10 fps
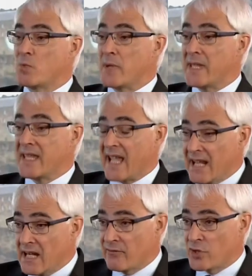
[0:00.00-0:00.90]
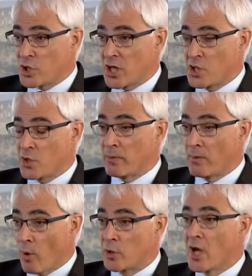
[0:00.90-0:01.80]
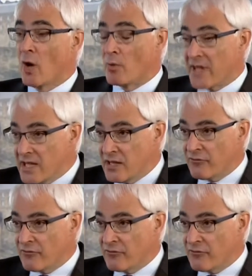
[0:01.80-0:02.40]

We can have the change that we want within the